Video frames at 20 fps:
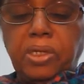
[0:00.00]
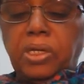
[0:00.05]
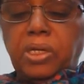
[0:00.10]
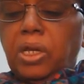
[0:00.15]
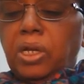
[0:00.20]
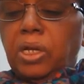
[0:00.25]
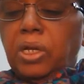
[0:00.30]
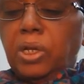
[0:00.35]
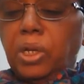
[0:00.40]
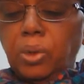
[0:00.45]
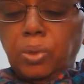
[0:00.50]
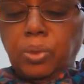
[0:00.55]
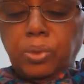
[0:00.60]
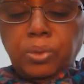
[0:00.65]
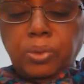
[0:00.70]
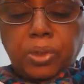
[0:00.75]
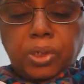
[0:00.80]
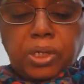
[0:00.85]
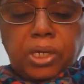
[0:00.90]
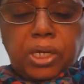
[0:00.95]

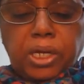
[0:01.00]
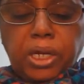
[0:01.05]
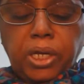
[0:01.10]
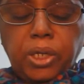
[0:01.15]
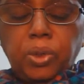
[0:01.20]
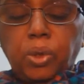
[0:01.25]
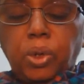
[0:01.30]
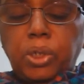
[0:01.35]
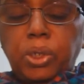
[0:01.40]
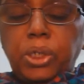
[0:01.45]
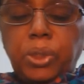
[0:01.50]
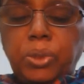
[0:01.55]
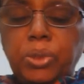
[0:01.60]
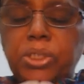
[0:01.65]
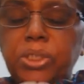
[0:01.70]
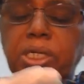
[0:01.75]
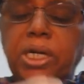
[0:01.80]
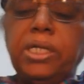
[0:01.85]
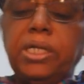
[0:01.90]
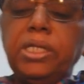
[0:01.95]
Now, in order to
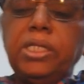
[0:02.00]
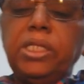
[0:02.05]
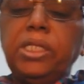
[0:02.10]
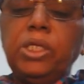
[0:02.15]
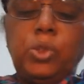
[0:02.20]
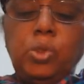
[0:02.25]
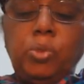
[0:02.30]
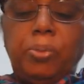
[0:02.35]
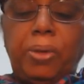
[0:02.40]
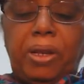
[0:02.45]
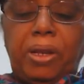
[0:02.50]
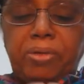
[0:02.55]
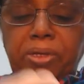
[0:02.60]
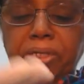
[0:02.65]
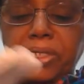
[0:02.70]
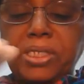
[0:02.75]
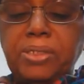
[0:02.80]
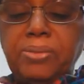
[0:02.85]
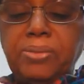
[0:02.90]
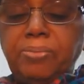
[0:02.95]
study the true
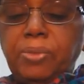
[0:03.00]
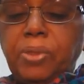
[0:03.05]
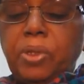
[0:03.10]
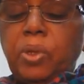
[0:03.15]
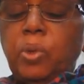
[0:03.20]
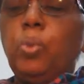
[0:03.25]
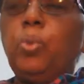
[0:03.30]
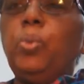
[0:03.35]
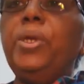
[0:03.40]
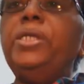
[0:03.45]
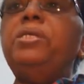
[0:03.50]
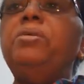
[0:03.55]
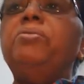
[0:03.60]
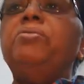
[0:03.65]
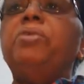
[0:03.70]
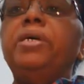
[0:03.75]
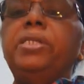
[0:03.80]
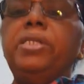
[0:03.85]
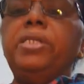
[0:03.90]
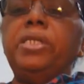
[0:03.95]
pelvis, we
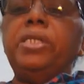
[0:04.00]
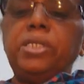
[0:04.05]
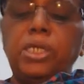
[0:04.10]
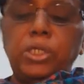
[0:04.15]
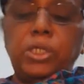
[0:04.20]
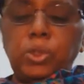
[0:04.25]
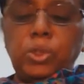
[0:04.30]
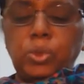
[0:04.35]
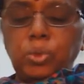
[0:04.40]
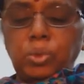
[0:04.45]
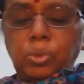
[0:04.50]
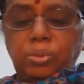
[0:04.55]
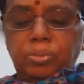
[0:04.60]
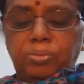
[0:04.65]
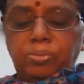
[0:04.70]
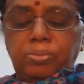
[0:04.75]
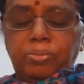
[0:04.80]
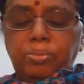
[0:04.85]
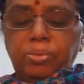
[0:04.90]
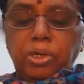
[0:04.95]
divide it into
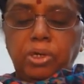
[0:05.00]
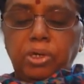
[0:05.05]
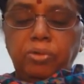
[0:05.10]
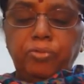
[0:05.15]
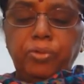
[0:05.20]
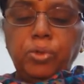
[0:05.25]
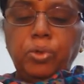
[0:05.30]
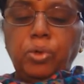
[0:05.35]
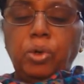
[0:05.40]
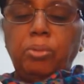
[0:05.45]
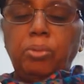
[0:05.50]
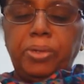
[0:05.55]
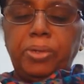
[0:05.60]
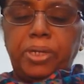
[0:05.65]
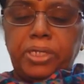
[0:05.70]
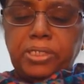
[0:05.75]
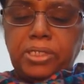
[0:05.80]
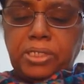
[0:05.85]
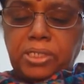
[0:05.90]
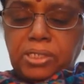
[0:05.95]
a few
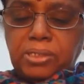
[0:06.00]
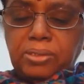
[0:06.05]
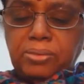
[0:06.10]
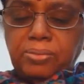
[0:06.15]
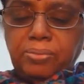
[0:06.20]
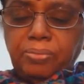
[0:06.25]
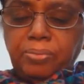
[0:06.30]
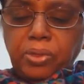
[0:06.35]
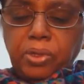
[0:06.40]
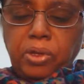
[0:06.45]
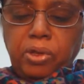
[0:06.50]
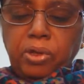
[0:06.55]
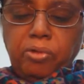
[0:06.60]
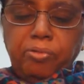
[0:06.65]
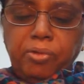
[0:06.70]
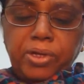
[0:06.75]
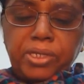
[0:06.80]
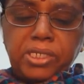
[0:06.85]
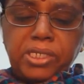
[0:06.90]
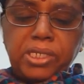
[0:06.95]
components.
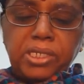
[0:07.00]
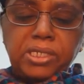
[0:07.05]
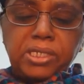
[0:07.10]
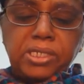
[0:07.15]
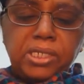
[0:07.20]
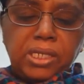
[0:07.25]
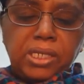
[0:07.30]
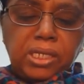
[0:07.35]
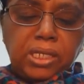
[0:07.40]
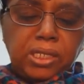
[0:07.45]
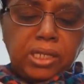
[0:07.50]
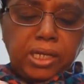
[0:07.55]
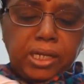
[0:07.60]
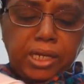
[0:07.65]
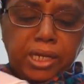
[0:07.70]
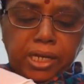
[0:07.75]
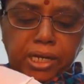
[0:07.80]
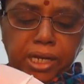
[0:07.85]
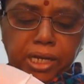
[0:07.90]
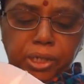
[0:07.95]
First is the
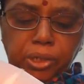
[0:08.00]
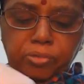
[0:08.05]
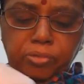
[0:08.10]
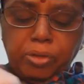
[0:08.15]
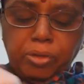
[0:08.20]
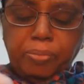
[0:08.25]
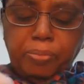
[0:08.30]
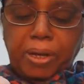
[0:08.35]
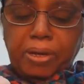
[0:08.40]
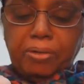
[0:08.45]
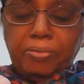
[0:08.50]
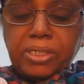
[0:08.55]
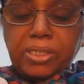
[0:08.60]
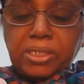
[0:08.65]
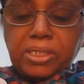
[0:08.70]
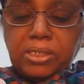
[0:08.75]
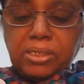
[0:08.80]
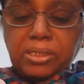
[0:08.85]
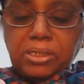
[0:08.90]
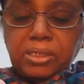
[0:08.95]
inlet of the
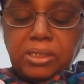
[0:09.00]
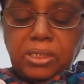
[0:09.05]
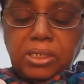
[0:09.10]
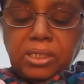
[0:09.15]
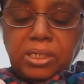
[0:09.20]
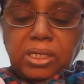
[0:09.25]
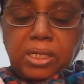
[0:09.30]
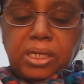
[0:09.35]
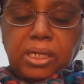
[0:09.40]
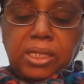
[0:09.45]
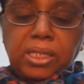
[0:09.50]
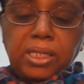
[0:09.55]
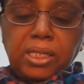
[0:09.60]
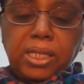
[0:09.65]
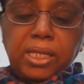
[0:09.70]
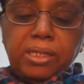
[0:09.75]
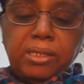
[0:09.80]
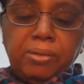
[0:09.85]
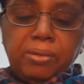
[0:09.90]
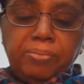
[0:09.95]
pelvis,
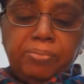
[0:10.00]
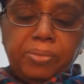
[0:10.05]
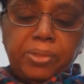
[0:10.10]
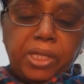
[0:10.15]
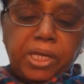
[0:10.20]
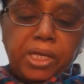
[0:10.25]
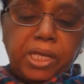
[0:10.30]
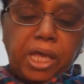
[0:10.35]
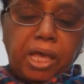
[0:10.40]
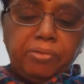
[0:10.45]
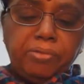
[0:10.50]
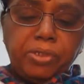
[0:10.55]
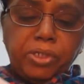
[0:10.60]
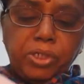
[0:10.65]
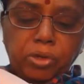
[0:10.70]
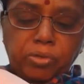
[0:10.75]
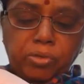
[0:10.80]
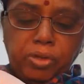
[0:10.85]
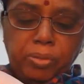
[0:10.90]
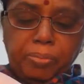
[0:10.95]
then the cavity
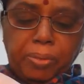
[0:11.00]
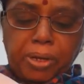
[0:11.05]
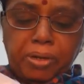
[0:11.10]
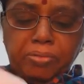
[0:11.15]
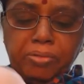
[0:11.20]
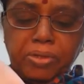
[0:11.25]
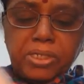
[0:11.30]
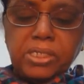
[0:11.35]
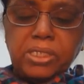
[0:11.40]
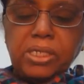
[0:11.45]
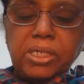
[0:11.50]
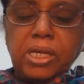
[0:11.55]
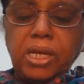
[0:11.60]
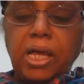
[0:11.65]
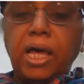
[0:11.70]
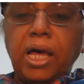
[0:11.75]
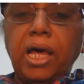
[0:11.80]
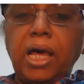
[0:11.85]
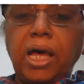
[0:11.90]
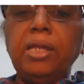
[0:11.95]
of the pelvis
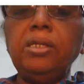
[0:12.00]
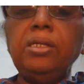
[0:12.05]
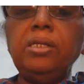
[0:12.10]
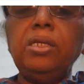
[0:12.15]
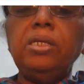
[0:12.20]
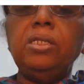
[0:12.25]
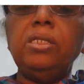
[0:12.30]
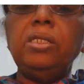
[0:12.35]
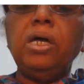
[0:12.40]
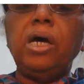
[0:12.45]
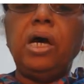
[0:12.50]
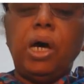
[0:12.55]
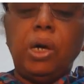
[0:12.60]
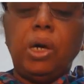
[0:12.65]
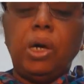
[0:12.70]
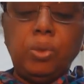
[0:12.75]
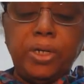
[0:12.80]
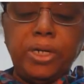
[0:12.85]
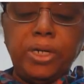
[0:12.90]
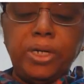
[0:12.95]
and the
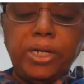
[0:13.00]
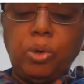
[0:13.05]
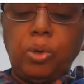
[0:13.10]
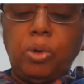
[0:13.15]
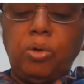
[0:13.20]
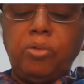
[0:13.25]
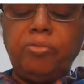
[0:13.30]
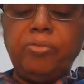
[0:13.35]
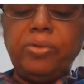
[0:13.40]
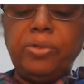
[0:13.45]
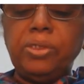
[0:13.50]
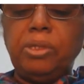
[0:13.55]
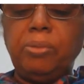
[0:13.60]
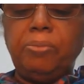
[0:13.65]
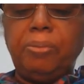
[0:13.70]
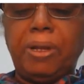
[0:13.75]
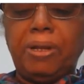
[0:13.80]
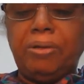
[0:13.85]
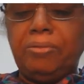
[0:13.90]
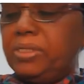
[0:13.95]
outlet of the
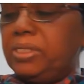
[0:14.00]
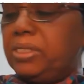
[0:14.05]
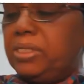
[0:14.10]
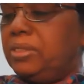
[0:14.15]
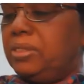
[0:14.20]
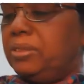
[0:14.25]
pelvis.